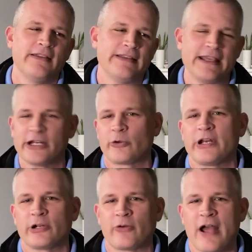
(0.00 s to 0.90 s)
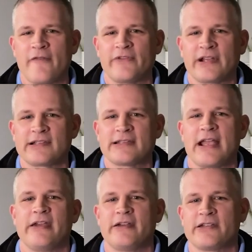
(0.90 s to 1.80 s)
the integrated graphics
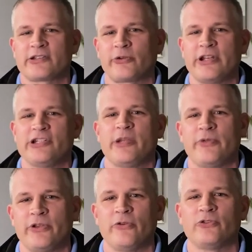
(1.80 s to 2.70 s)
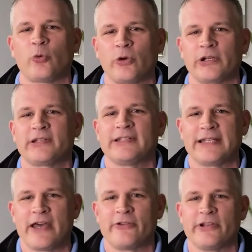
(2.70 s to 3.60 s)
and a discrete GPU to work
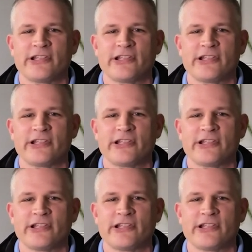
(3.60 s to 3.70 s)
together.